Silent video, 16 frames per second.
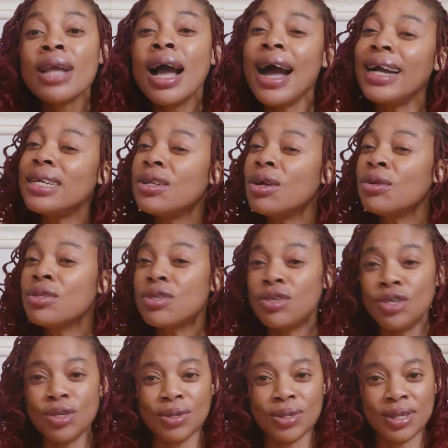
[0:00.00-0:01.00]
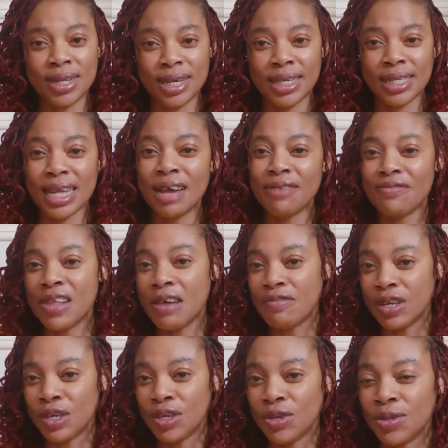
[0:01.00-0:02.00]
I don't use this. I've
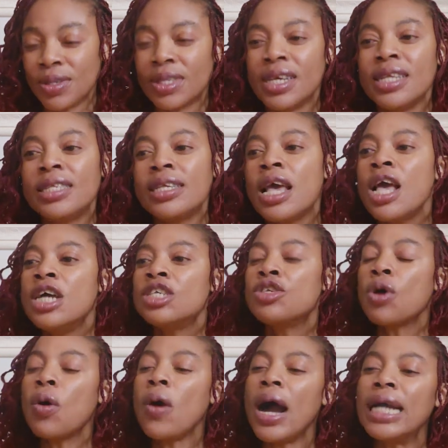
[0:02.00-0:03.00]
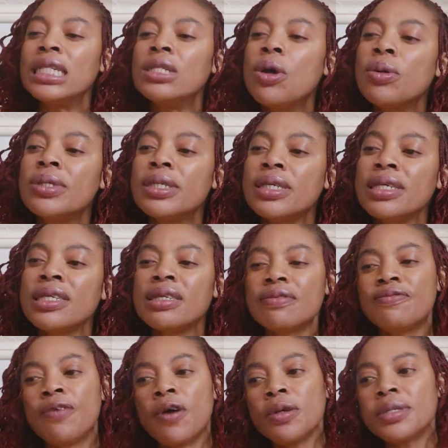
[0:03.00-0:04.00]
never used it. So I noticed the
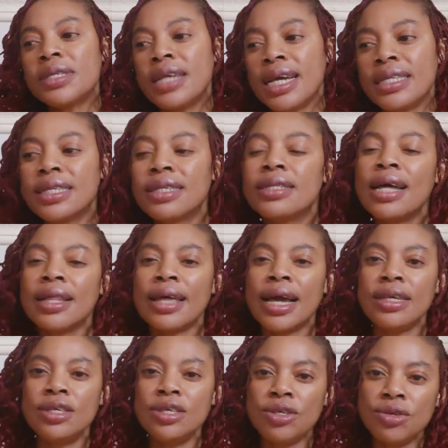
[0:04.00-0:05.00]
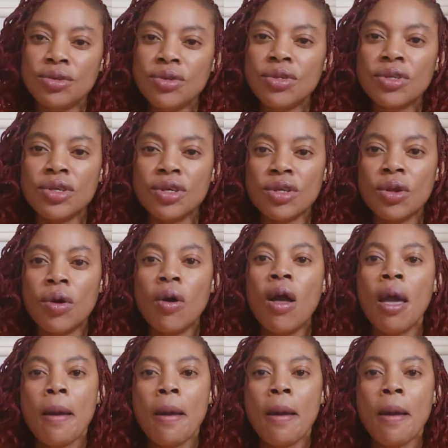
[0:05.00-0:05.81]
first set that I used, you know,